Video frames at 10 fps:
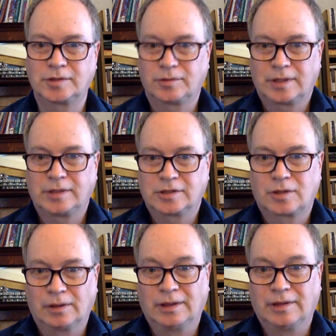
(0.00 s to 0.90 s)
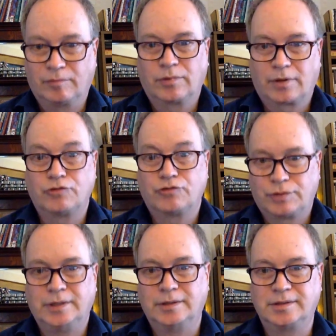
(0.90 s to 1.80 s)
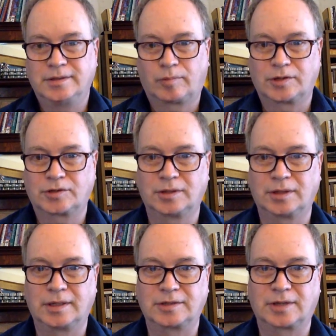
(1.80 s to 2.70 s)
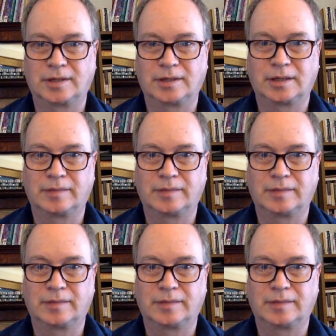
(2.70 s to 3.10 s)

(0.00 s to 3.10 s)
So they just live with untreated depression and anxiety, I